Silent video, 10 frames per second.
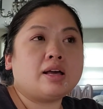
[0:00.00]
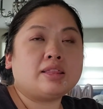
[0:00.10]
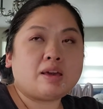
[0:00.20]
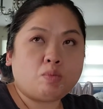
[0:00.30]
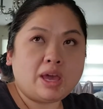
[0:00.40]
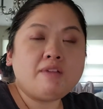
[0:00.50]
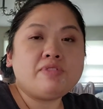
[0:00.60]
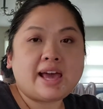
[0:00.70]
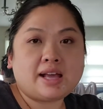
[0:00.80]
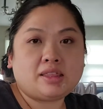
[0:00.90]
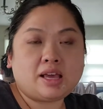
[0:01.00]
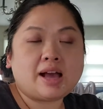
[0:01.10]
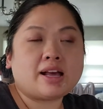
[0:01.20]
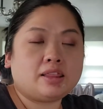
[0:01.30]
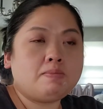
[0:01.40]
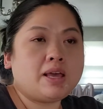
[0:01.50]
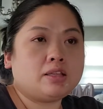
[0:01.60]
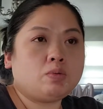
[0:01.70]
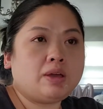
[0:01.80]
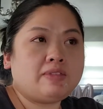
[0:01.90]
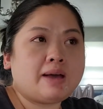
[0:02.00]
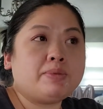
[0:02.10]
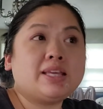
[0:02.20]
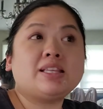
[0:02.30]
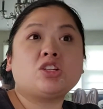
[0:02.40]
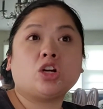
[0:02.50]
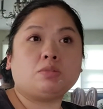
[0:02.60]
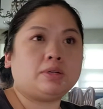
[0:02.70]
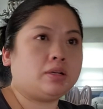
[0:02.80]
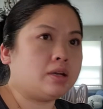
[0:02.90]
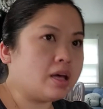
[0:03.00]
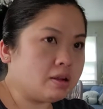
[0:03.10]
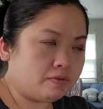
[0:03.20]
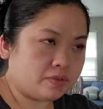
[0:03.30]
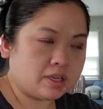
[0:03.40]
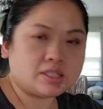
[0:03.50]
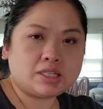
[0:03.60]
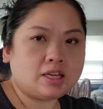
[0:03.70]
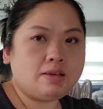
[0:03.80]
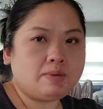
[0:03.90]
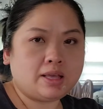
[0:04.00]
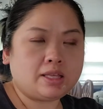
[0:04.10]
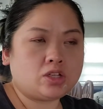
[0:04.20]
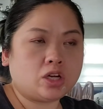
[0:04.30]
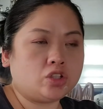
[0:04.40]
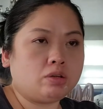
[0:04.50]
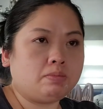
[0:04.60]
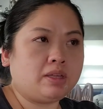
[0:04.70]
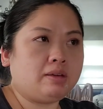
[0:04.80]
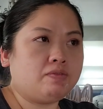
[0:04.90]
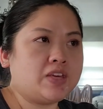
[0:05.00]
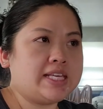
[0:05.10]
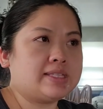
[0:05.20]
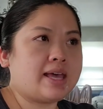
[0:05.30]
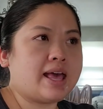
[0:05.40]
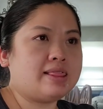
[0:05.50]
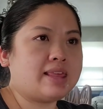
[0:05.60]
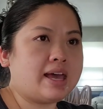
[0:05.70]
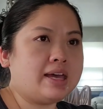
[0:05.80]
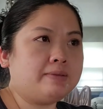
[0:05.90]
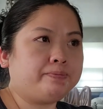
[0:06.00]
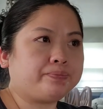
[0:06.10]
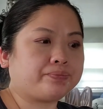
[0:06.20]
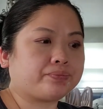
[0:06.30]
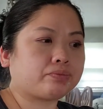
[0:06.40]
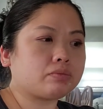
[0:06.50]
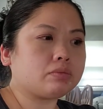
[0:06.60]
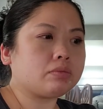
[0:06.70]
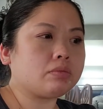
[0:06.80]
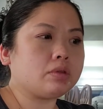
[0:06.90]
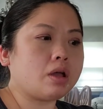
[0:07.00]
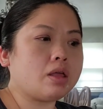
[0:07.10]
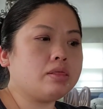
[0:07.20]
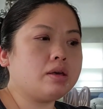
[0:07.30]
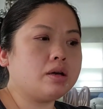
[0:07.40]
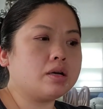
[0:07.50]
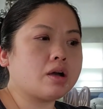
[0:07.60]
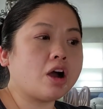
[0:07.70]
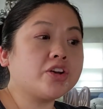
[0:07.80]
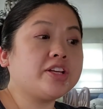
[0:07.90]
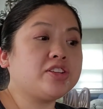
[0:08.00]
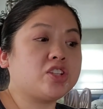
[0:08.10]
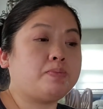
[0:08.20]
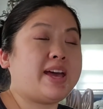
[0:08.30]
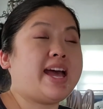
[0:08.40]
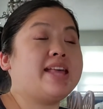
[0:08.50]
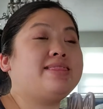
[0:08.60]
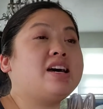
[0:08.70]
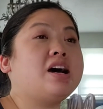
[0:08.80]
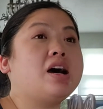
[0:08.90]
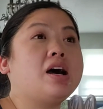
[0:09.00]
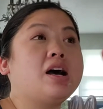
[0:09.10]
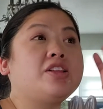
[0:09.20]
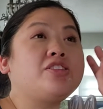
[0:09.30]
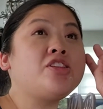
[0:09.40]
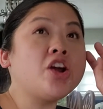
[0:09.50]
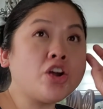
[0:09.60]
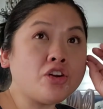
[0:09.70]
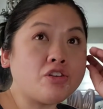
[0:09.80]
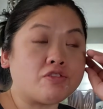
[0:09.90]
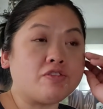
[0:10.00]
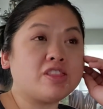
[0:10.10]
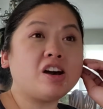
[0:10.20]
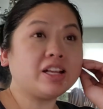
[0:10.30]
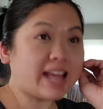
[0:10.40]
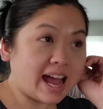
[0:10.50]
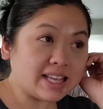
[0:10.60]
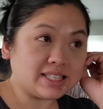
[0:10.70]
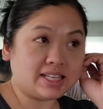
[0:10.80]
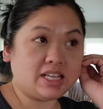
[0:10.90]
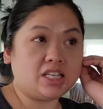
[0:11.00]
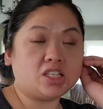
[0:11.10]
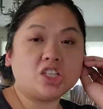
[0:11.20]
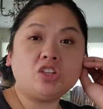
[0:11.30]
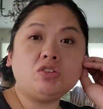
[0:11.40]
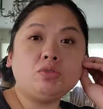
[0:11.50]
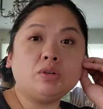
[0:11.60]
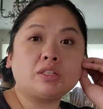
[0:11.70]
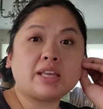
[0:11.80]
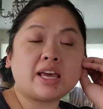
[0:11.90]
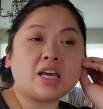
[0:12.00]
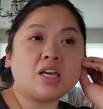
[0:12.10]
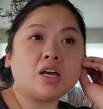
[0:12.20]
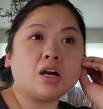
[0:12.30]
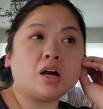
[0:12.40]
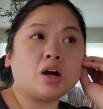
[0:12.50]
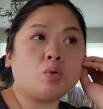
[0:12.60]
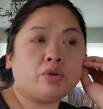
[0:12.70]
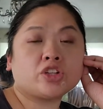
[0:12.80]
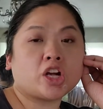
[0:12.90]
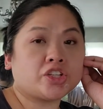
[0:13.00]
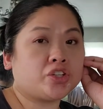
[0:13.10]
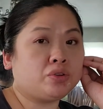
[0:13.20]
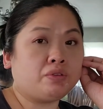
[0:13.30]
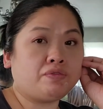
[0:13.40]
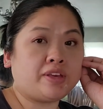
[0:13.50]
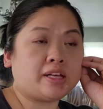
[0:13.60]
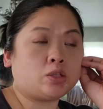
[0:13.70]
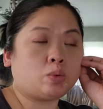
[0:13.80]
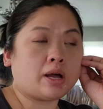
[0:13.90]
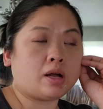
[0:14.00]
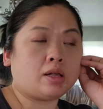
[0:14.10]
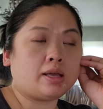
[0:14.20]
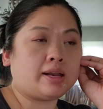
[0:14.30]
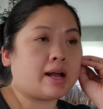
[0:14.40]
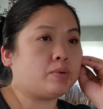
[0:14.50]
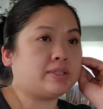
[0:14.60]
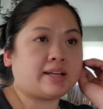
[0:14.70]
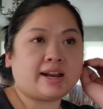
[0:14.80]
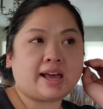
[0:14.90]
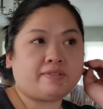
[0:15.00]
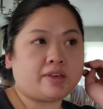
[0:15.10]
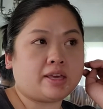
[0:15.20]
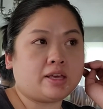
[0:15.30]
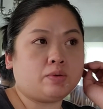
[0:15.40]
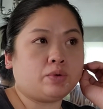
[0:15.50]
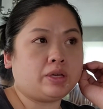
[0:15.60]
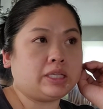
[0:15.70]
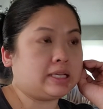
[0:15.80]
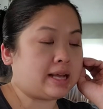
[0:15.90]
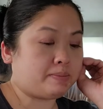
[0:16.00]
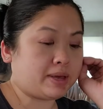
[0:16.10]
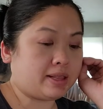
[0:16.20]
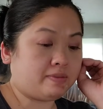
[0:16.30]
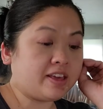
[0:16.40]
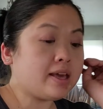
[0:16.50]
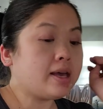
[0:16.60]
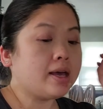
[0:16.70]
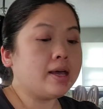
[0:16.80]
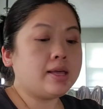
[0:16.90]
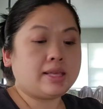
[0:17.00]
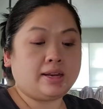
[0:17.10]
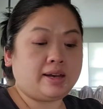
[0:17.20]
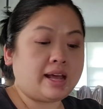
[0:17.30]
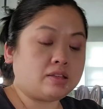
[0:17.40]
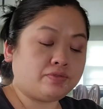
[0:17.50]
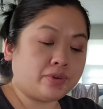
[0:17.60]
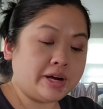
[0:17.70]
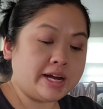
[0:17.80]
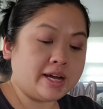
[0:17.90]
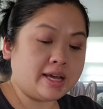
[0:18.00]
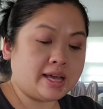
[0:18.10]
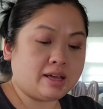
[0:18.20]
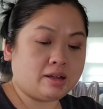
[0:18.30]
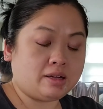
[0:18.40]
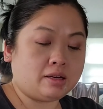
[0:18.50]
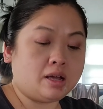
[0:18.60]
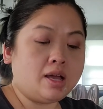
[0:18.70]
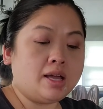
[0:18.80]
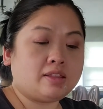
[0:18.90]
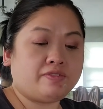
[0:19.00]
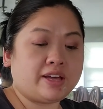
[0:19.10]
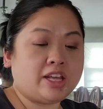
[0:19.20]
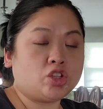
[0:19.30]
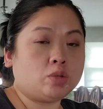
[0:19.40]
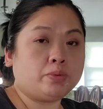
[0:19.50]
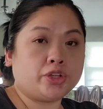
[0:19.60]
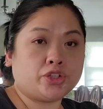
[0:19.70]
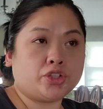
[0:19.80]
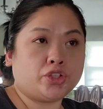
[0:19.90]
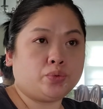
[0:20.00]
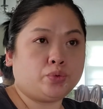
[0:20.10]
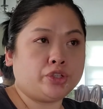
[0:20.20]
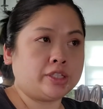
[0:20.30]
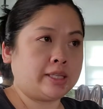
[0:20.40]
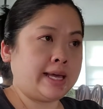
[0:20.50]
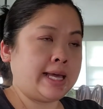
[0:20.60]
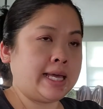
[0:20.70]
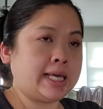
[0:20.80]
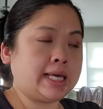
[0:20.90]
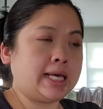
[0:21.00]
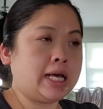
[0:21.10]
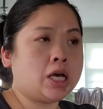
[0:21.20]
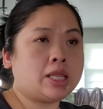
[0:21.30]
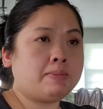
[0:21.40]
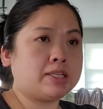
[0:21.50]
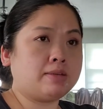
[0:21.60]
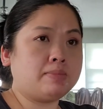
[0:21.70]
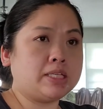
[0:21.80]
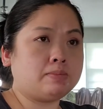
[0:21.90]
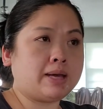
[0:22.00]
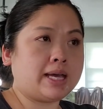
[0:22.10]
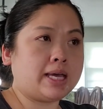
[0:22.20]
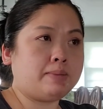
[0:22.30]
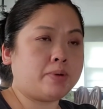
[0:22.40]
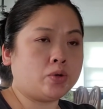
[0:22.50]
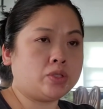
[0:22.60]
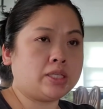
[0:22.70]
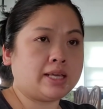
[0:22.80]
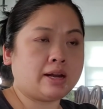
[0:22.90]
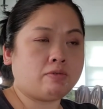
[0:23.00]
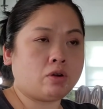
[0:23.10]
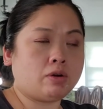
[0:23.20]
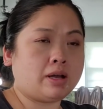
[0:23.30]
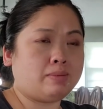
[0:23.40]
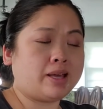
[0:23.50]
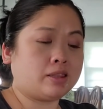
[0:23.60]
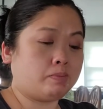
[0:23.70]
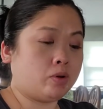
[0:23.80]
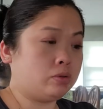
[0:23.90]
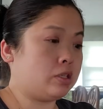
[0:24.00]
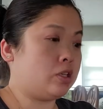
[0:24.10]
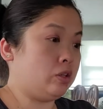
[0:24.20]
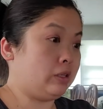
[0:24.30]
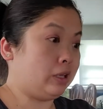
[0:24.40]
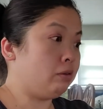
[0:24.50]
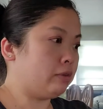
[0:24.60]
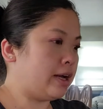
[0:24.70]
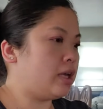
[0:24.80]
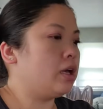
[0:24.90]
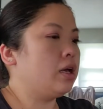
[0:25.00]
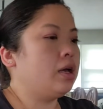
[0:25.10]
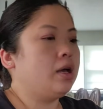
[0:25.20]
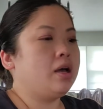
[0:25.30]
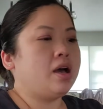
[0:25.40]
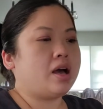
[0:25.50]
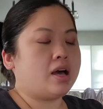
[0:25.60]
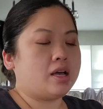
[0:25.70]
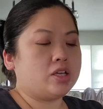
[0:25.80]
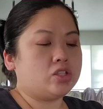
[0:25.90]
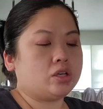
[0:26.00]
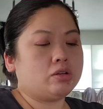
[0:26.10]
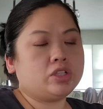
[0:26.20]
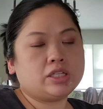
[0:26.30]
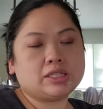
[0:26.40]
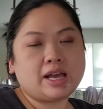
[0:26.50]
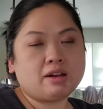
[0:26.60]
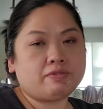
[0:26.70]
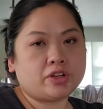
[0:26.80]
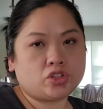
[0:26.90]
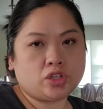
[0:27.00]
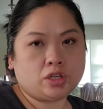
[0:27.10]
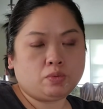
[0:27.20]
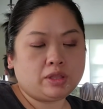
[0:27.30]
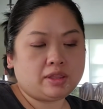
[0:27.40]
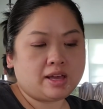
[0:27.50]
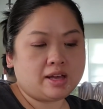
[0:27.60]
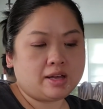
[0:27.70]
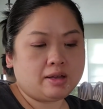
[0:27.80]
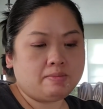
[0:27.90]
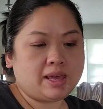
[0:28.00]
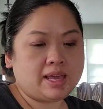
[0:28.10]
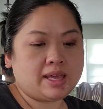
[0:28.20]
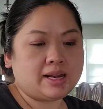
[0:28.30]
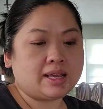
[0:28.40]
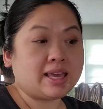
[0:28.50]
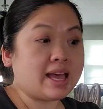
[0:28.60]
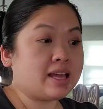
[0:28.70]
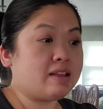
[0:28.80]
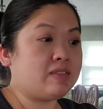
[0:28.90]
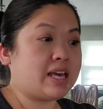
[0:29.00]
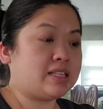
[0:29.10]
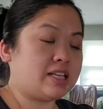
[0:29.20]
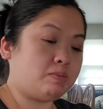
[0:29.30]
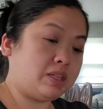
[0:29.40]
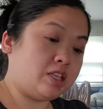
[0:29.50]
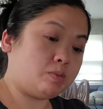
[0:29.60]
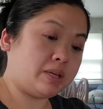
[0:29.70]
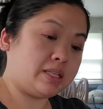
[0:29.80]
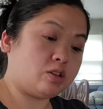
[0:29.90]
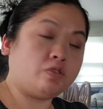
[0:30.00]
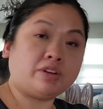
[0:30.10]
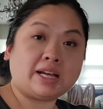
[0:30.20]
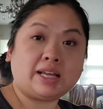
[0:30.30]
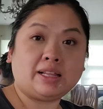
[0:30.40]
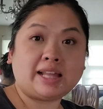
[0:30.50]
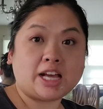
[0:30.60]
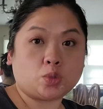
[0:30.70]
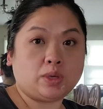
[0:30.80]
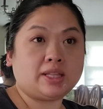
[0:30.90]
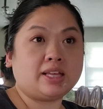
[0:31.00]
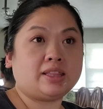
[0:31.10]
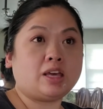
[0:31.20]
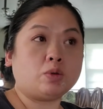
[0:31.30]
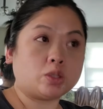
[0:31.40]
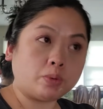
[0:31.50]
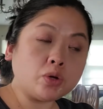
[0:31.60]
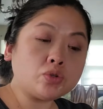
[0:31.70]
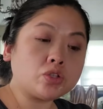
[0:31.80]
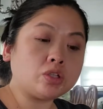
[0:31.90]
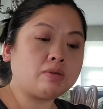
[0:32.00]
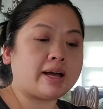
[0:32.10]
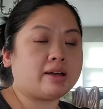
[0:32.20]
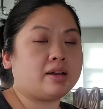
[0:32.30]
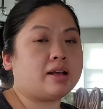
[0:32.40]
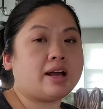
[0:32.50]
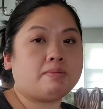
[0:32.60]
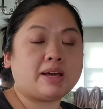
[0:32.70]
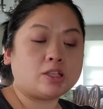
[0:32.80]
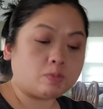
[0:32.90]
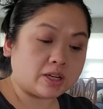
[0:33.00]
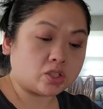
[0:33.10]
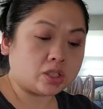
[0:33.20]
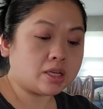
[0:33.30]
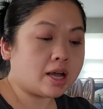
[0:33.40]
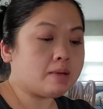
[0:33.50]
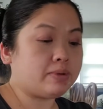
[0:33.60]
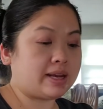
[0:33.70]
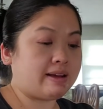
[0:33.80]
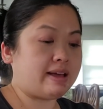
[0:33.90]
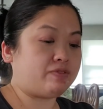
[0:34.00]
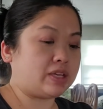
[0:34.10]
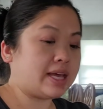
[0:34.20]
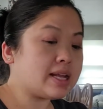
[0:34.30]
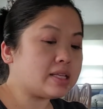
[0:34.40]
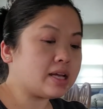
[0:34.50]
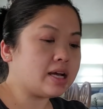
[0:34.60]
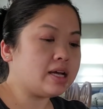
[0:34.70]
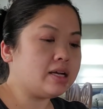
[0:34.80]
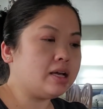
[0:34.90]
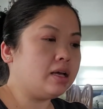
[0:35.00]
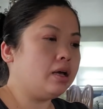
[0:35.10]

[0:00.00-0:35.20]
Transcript: they waived that they i got the bank to waive that but then they charged me another fee it's td bank they charge you a million fees and then the car dealership had the nerve, the audacity to say, oh, we're charging you a fee as well, and I was not having it. We did not pay the fee. They didn't ask for it. And the financial person was like, oh, they must have missed my post-it that I wrote. on like, the post-it you didn't write. Uh, so just kind of frustrated with them. And again, if they had sent me these plates overnight last week like they were supposed to, I could have gotten my inspection done, but now I have to get it done.